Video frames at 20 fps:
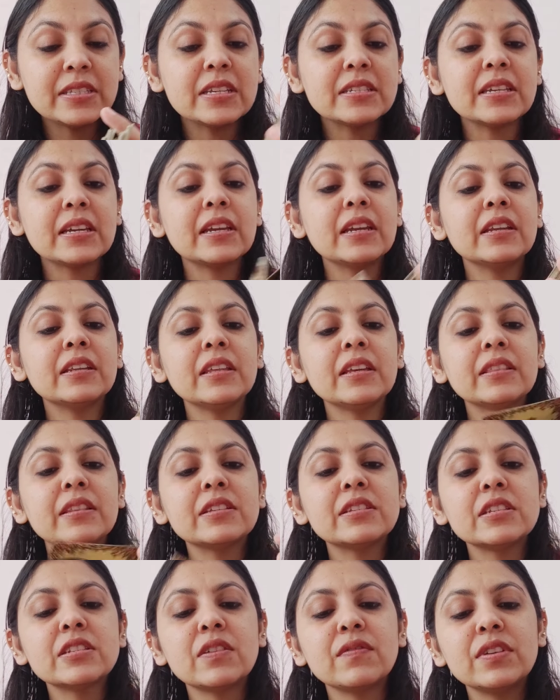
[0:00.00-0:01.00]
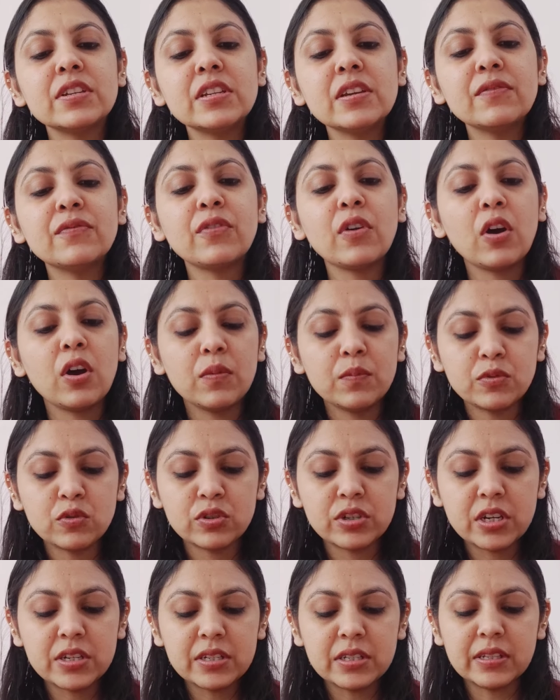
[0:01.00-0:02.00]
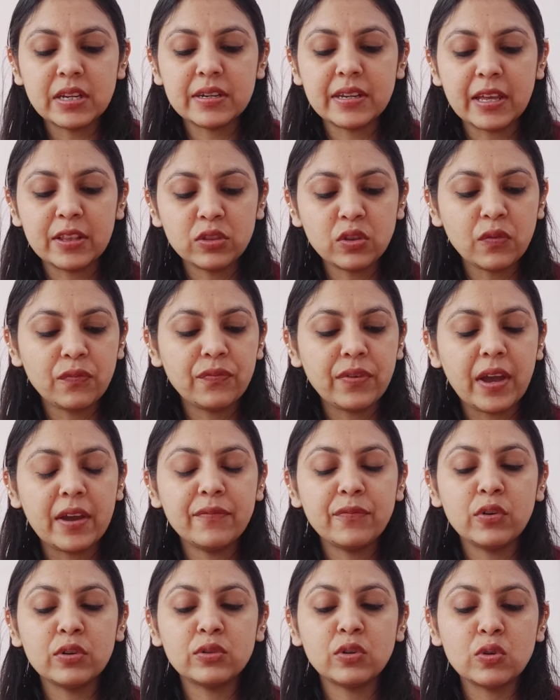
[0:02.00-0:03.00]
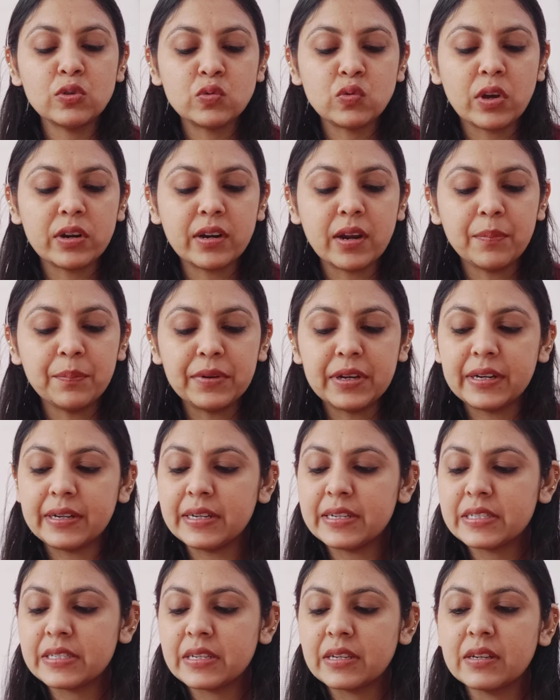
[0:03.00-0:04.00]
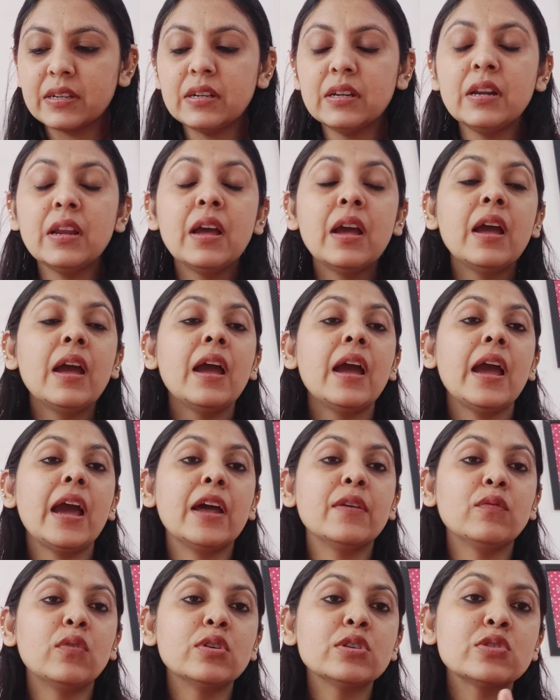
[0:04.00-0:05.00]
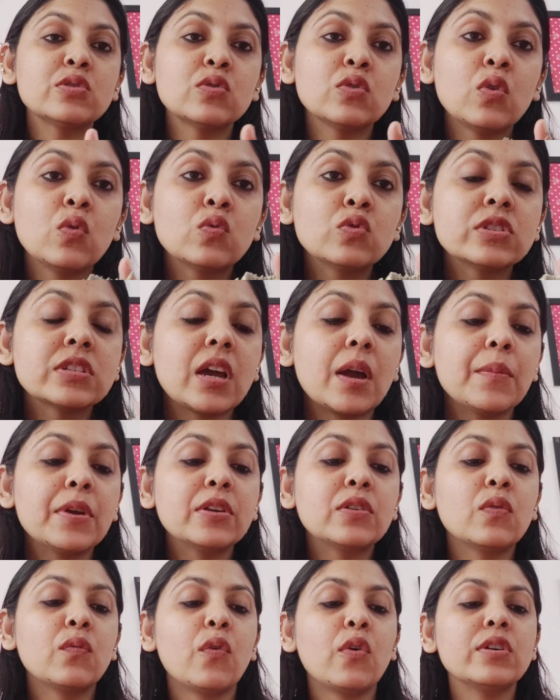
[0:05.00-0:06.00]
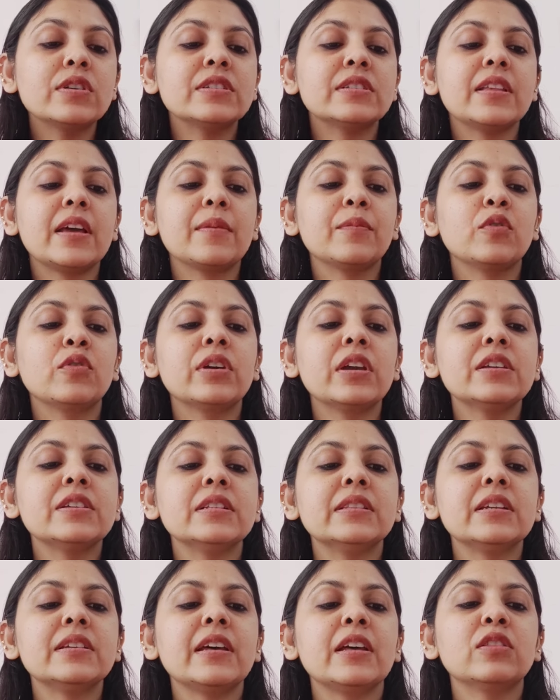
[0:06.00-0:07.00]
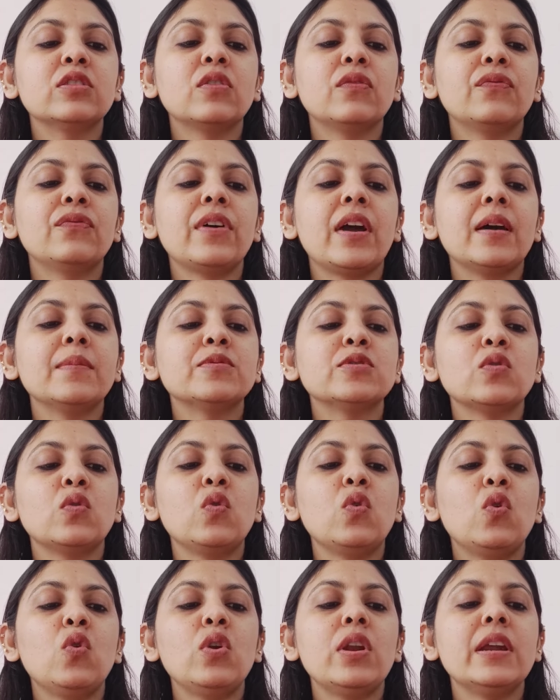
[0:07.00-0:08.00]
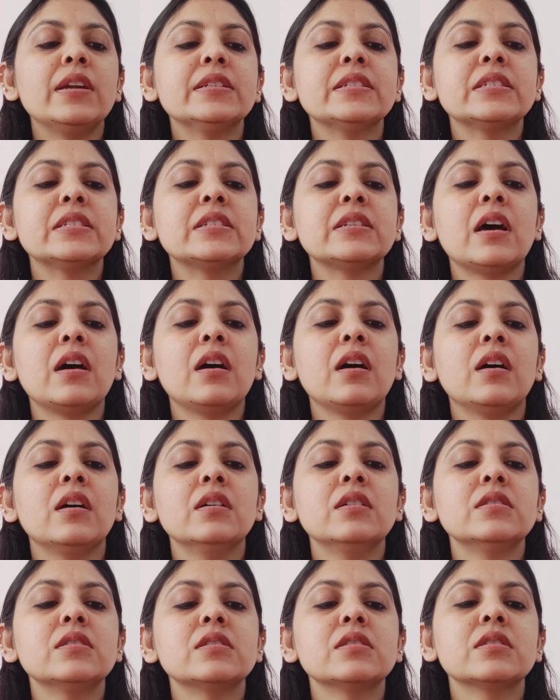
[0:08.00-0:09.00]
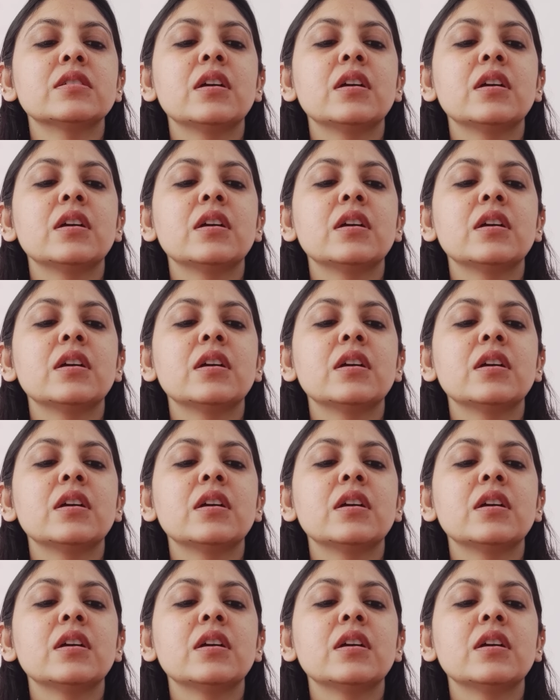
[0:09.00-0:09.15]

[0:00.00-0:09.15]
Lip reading: The second thing, this is a reading from today till the 10th of Feb for those who are completely single and wants to know who's coming towards them, okay, till the 10th of Feb. So, let's start.